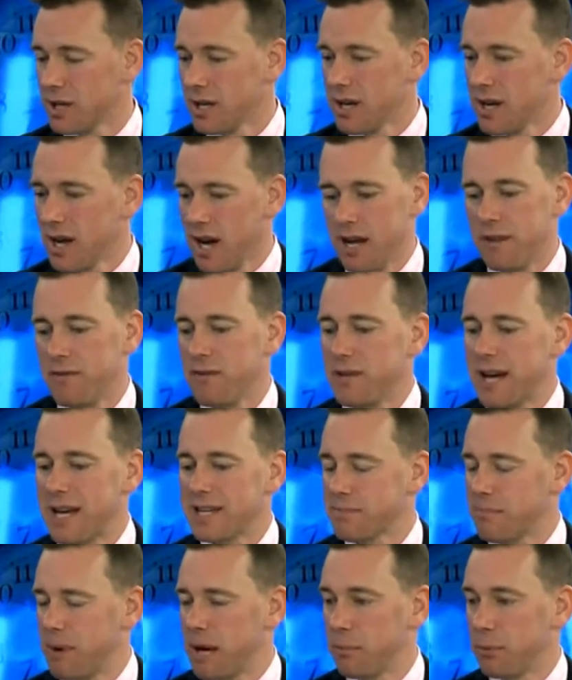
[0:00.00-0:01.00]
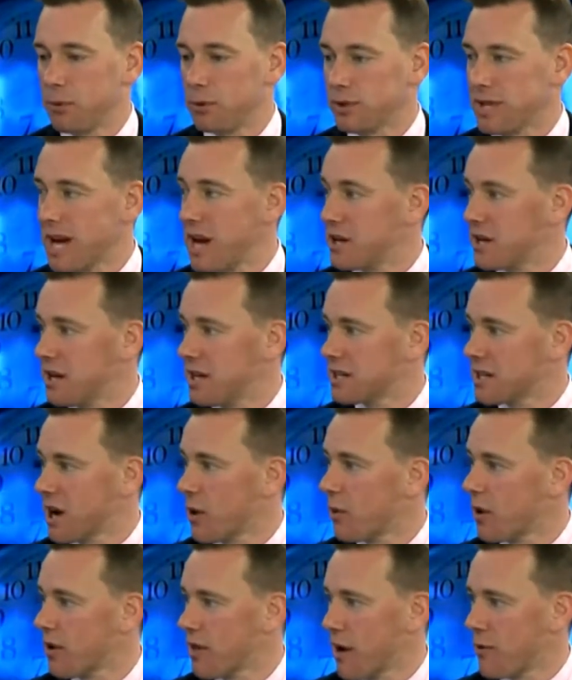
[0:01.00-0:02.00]
And if you'd asked people 10 years ago
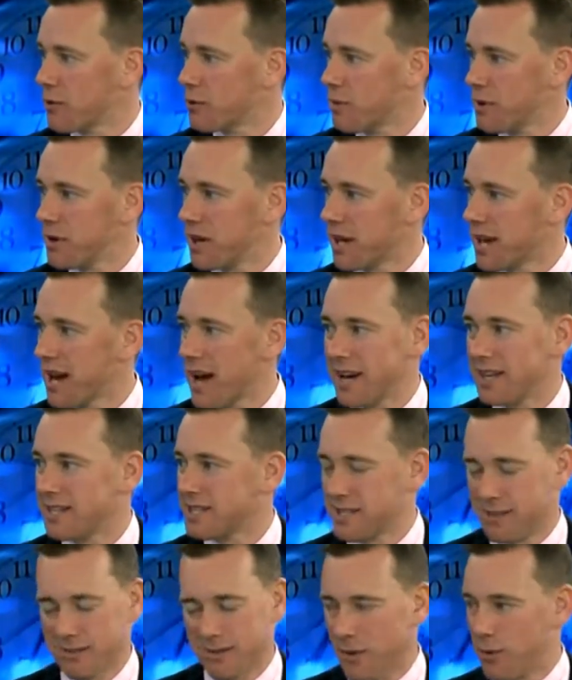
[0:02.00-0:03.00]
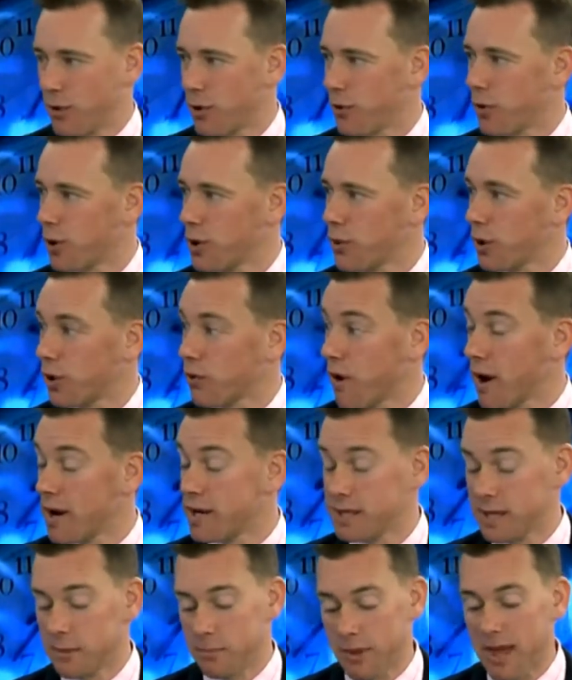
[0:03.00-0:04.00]
whether that would be the case, they would have thought you were
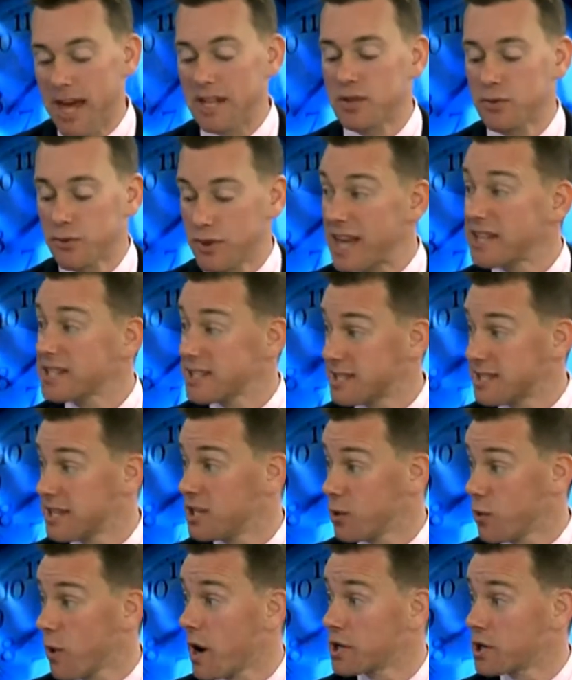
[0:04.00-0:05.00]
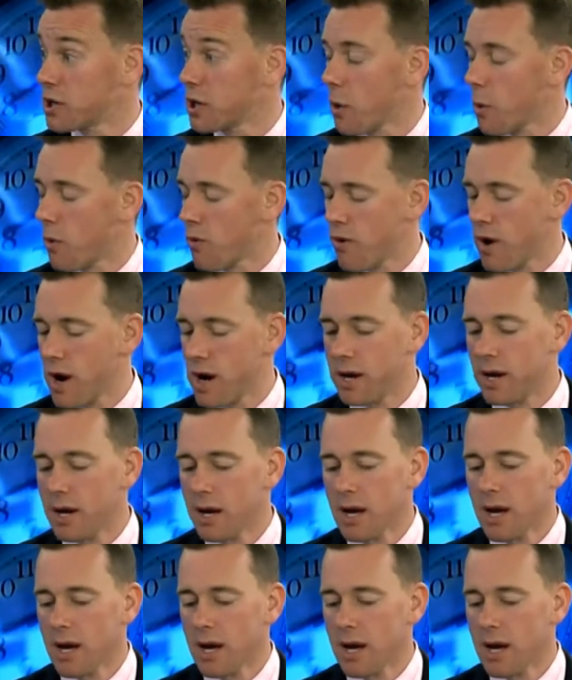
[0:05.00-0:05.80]
crazy. Mm. But that's the situation that we're in.